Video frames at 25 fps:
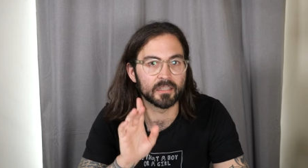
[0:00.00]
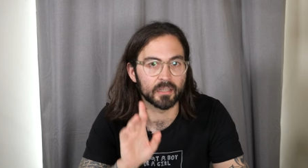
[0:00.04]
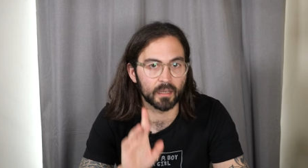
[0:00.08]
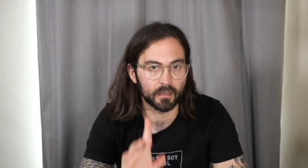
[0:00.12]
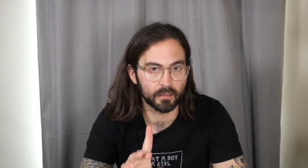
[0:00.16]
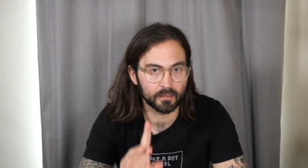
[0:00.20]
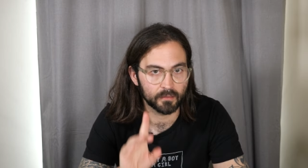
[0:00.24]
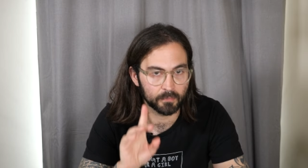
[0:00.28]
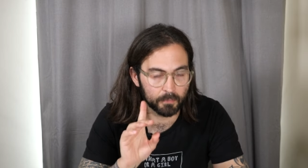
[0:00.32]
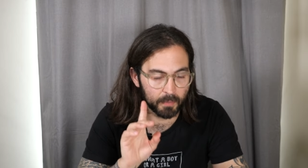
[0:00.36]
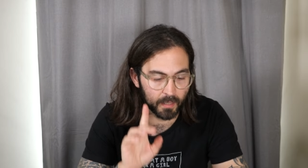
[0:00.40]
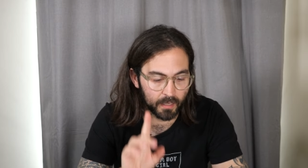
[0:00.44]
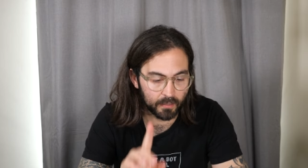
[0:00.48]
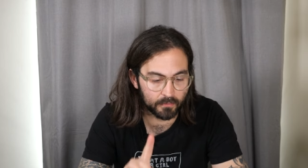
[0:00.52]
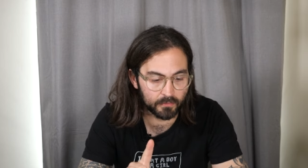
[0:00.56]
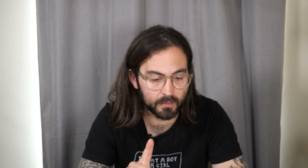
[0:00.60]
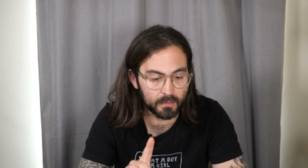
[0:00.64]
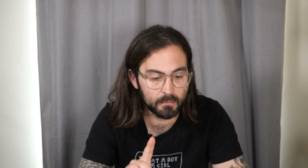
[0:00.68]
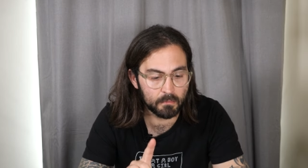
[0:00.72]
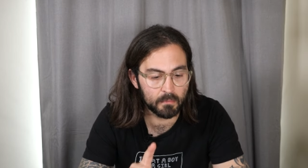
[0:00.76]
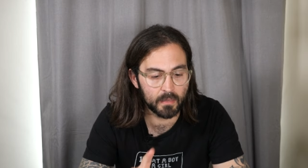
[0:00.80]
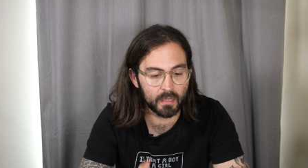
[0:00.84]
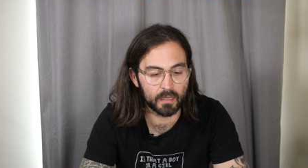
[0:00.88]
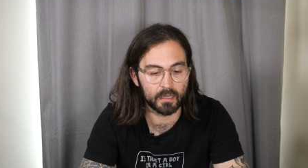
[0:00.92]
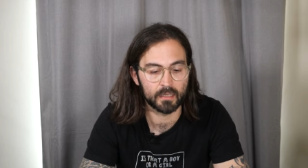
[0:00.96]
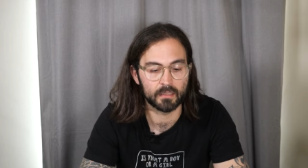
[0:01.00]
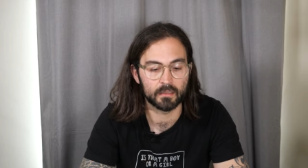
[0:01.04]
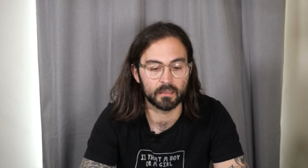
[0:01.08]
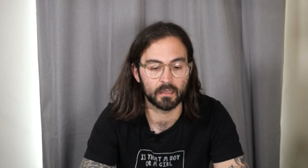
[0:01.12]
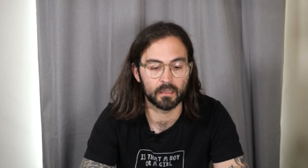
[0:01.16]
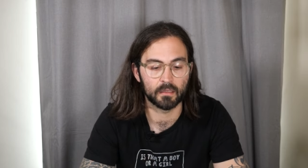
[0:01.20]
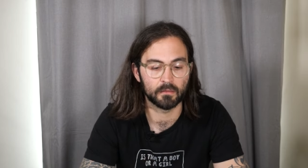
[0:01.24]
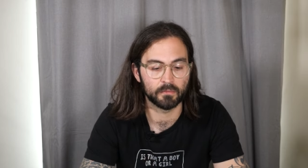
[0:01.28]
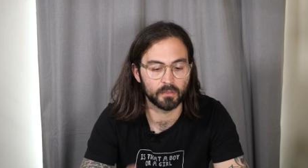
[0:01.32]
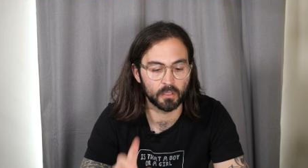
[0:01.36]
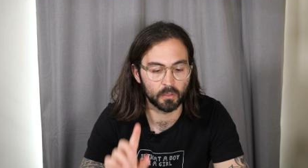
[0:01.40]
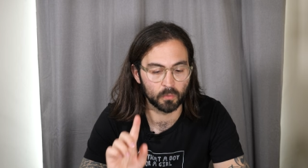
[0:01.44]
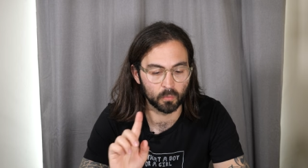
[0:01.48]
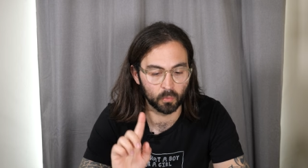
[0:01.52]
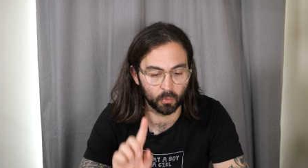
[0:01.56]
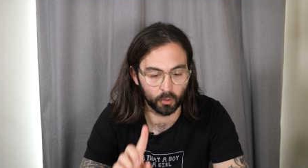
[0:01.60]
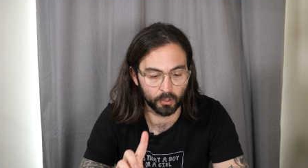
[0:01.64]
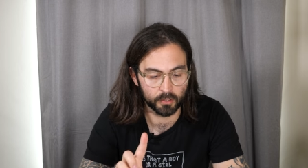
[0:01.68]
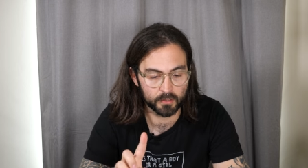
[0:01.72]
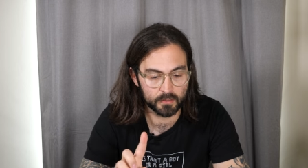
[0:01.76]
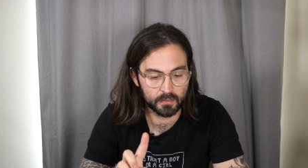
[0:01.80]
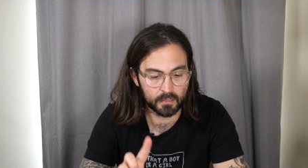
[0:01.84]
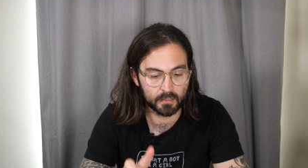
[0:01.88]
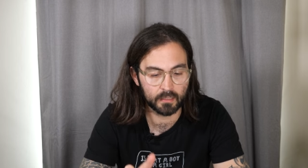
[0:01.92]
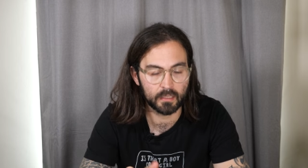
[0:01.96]
Just bear in mind that if you
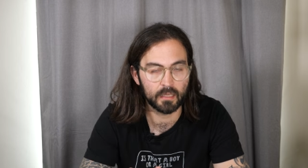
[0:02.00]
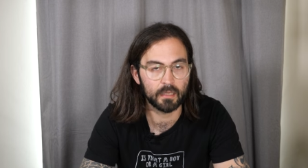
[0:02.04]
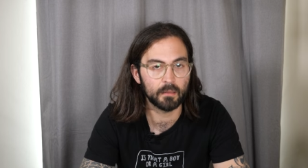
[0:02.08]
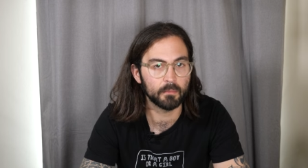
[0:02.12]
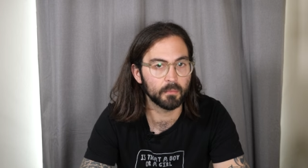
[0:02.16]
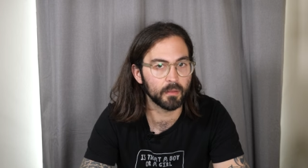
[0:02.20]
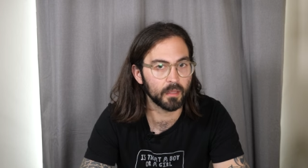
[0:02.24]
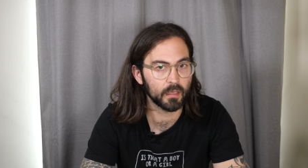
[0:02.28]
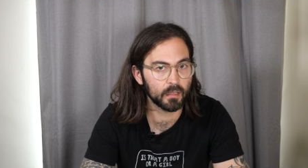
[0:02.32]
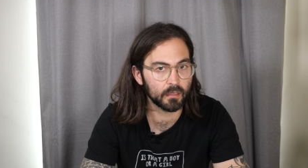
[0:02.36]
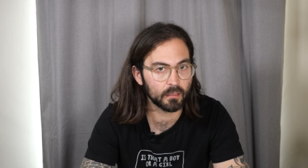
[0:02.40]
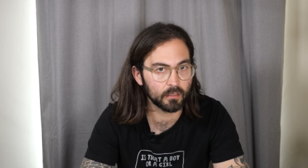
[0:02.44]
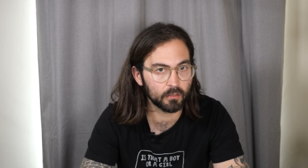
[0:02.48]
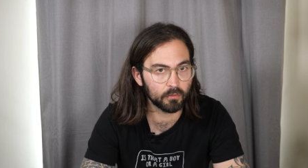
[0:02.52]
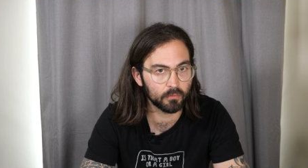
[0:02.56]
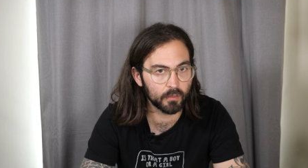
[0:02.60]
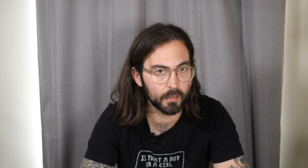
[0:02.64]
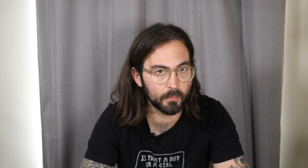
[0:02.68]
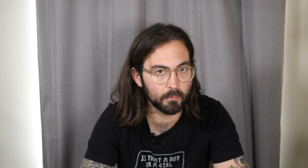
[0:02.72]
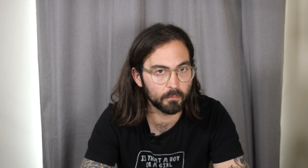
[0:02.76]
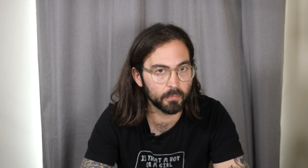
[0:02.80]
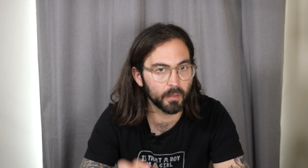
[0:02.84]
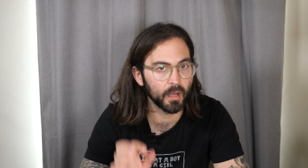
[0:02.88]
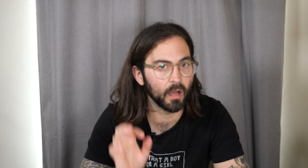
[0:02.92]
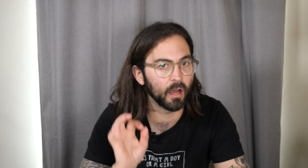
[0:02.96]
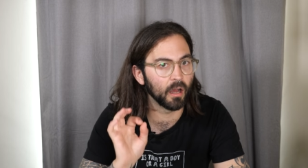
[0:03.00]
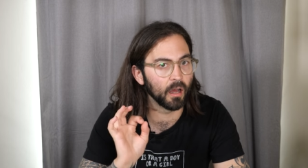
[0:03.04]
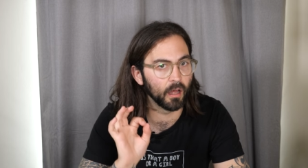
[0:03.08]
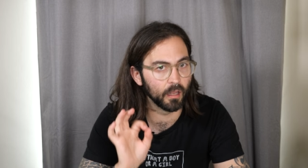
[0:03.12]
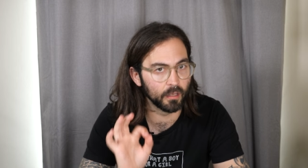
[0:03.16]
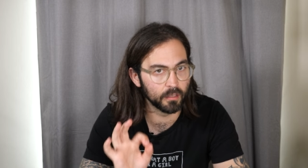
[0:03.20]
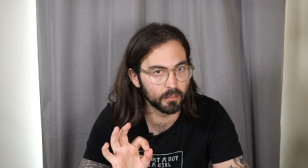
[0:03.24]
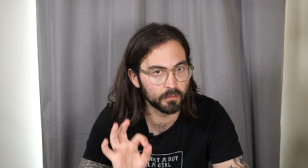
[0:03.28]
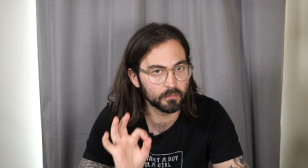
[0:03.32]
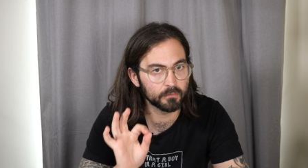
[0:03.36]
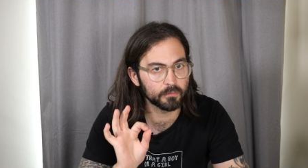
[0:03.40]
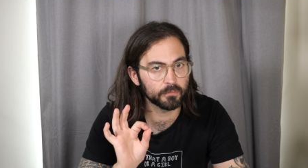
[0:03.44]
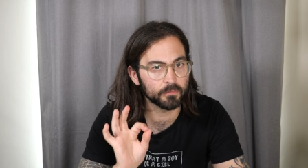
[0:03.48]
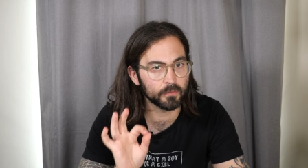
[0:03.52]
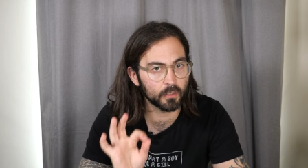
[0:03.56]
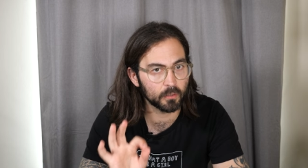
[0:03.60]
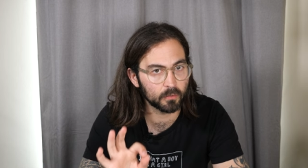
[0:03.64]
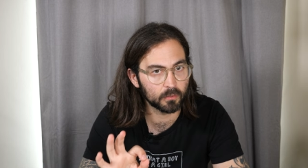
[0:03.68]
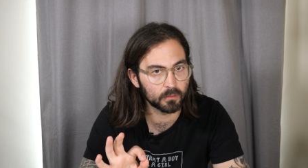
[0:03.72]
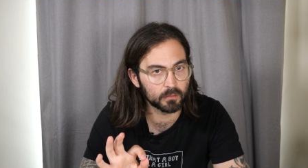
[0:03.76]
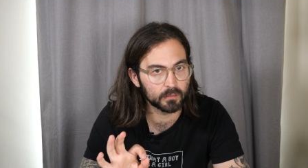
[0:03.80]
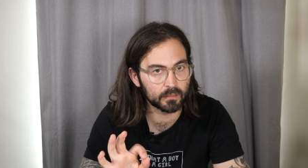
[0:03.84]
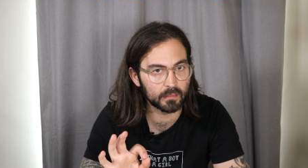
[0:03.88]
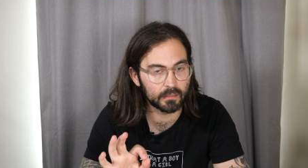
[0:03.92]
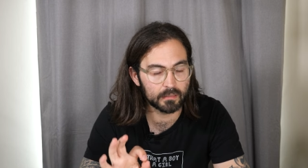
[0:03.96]
want to keep that crimp
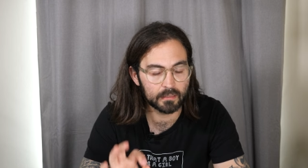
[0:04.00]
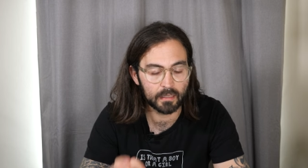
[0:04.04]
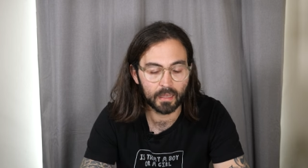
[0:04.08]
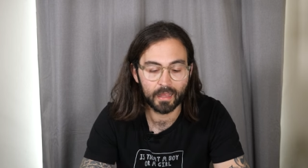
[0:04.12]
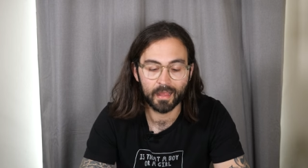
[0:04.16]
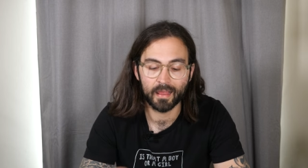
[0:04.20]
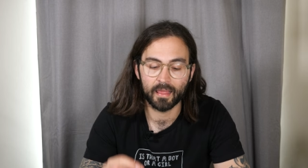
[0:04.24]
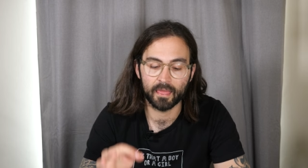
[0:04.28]
unfolded,